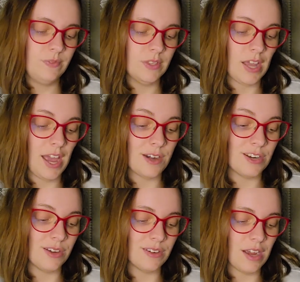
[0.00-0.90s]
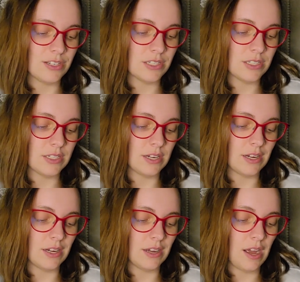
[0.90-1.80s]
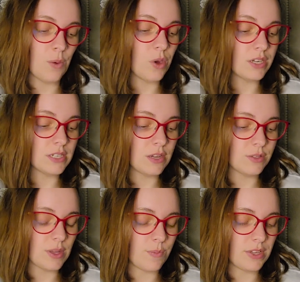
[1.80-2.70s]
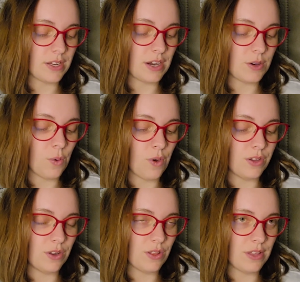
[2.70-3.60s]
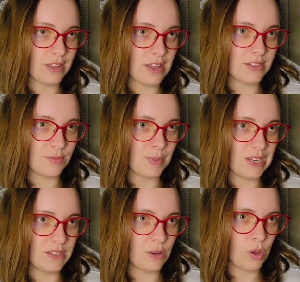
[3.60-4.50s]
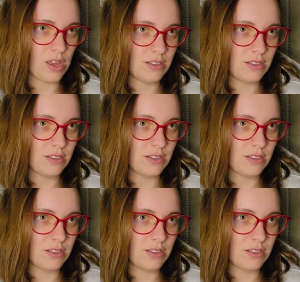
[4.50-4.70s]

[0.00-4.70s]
I don't know. I want to tell you something, and I don't want you to think less of me, okay?